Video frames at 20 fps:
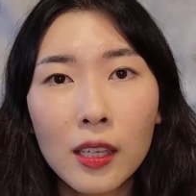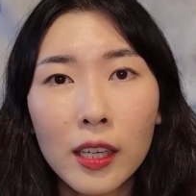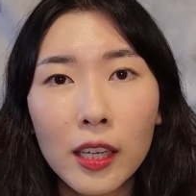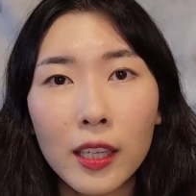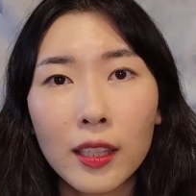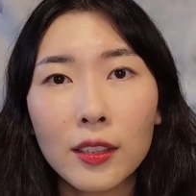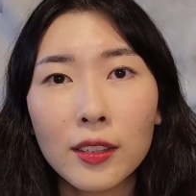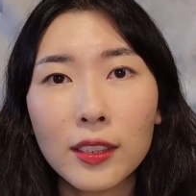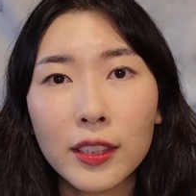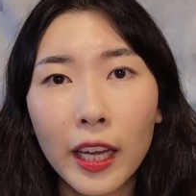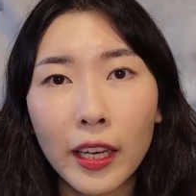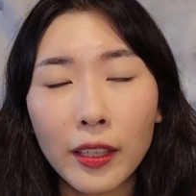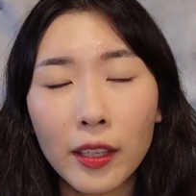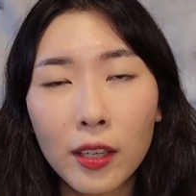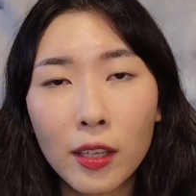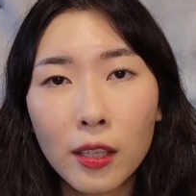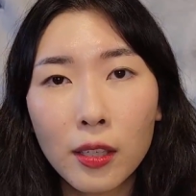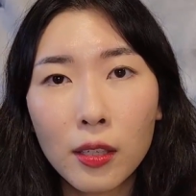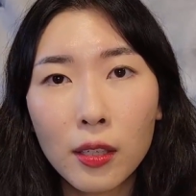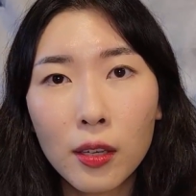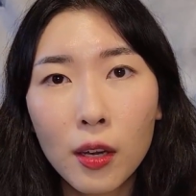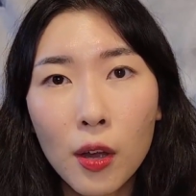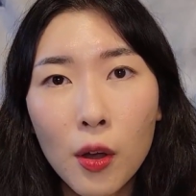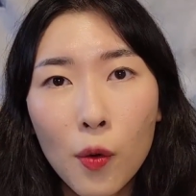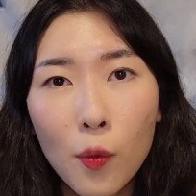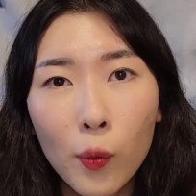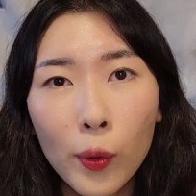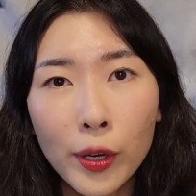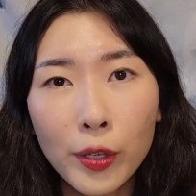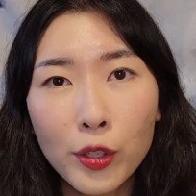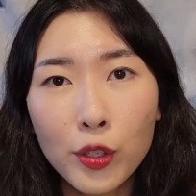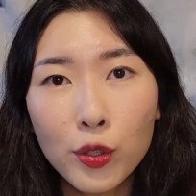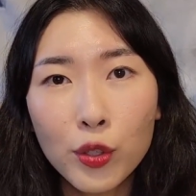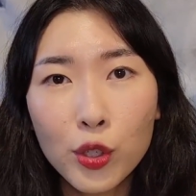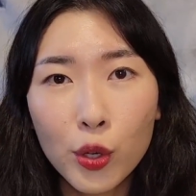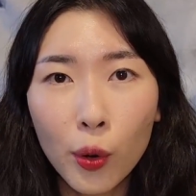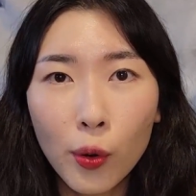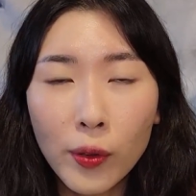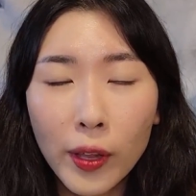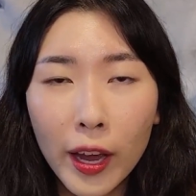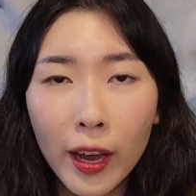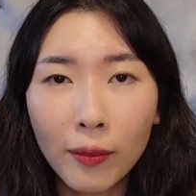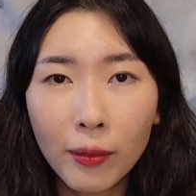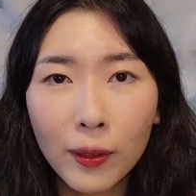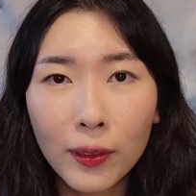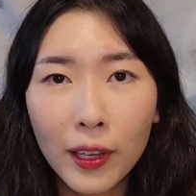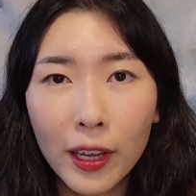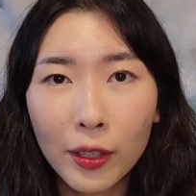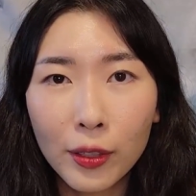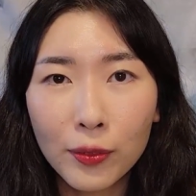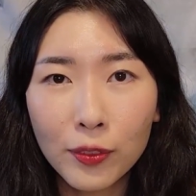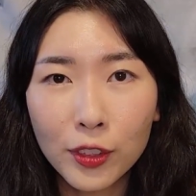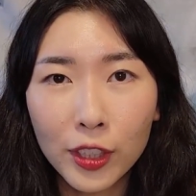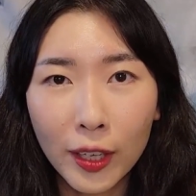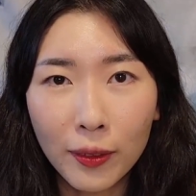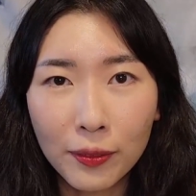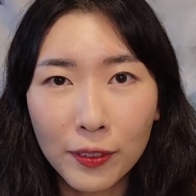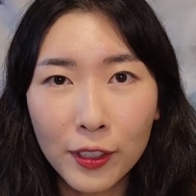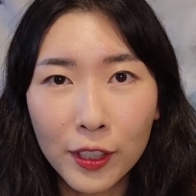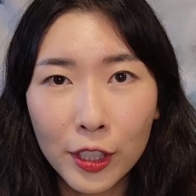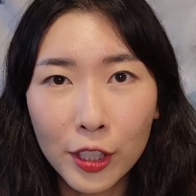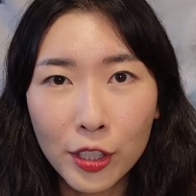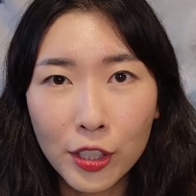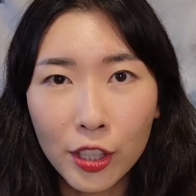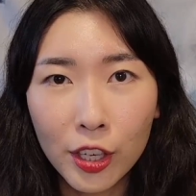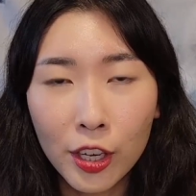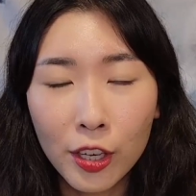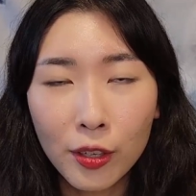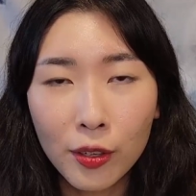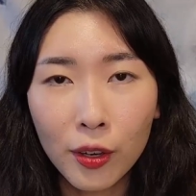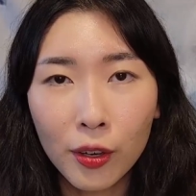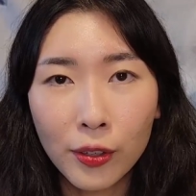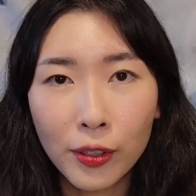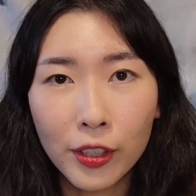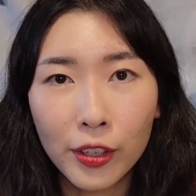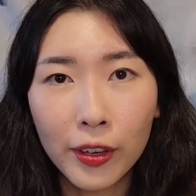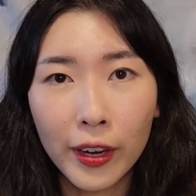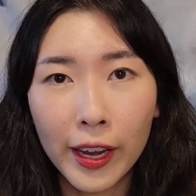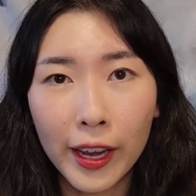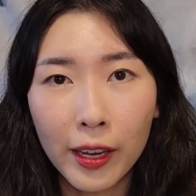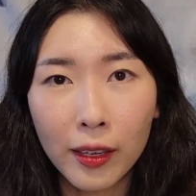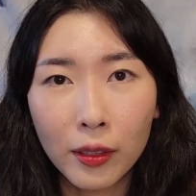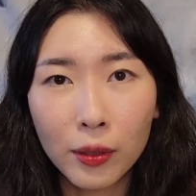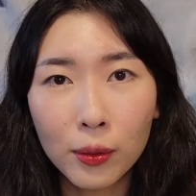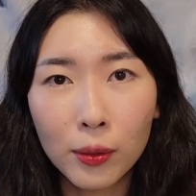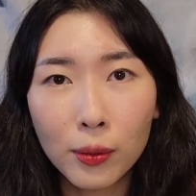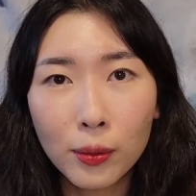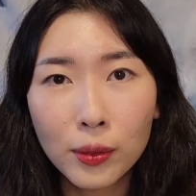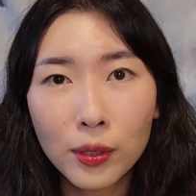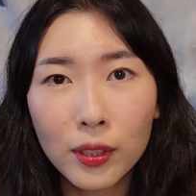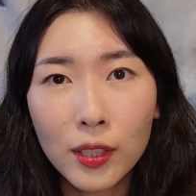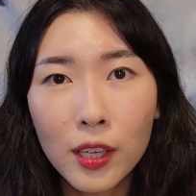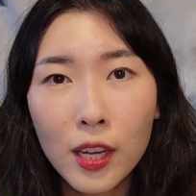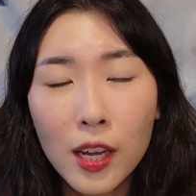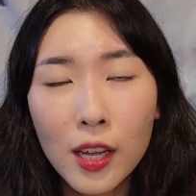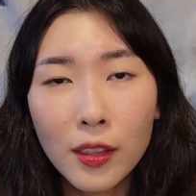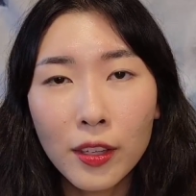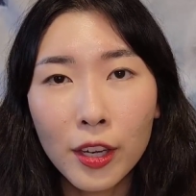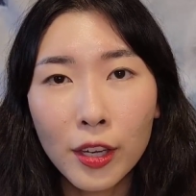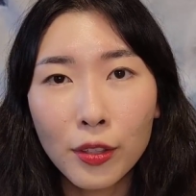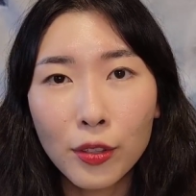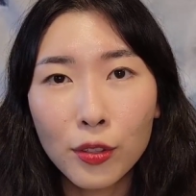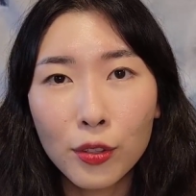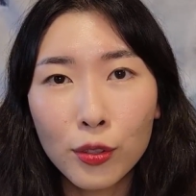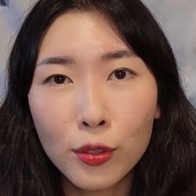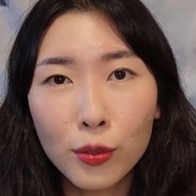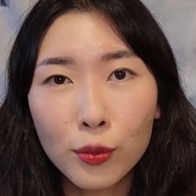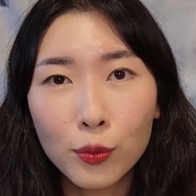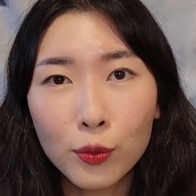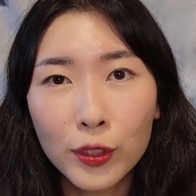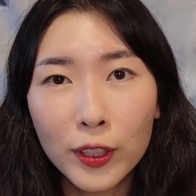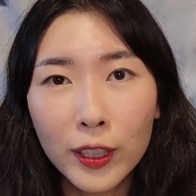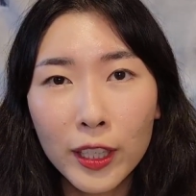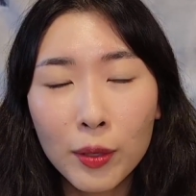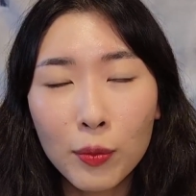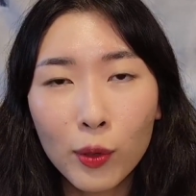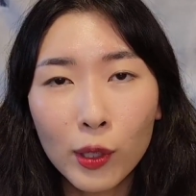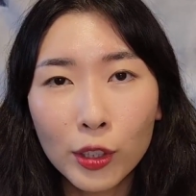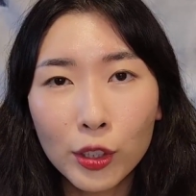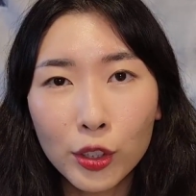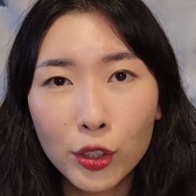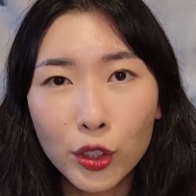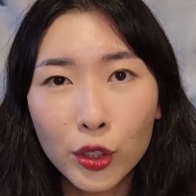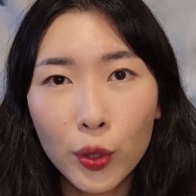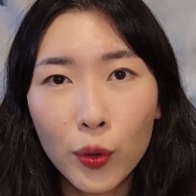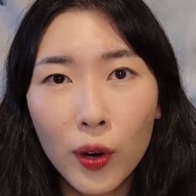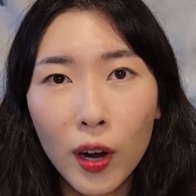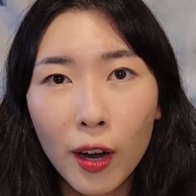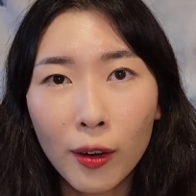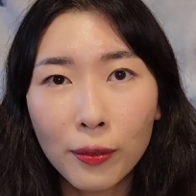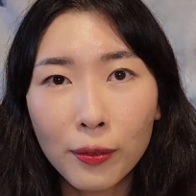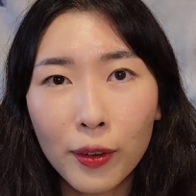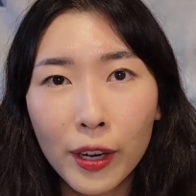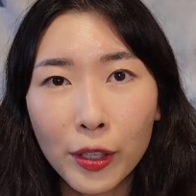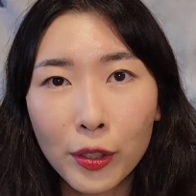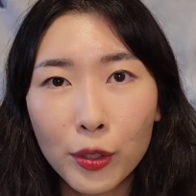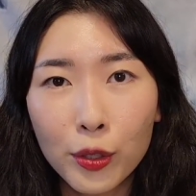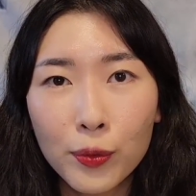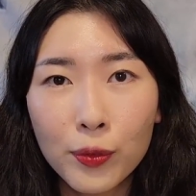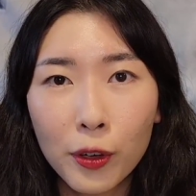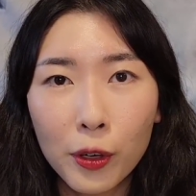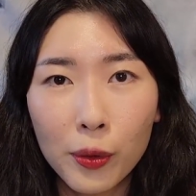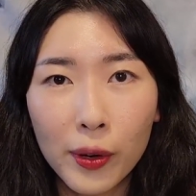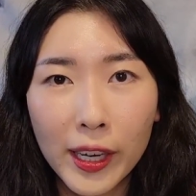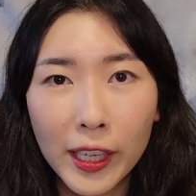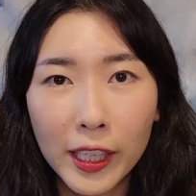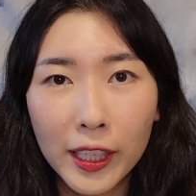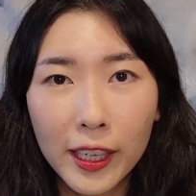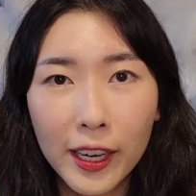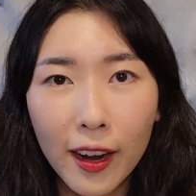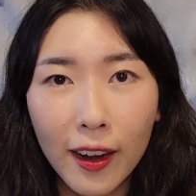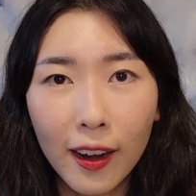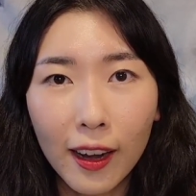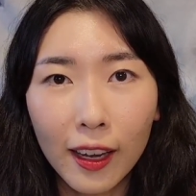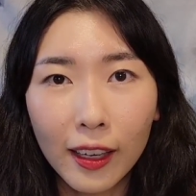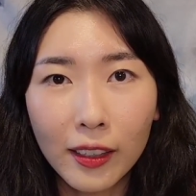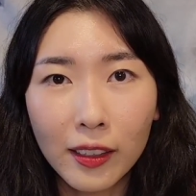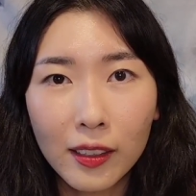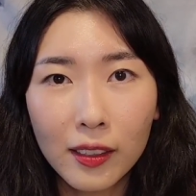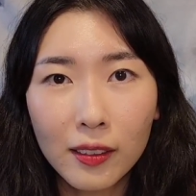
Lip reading: And second, when you don't have a lot of definition on your ankles, then you really want to show off what you've already got.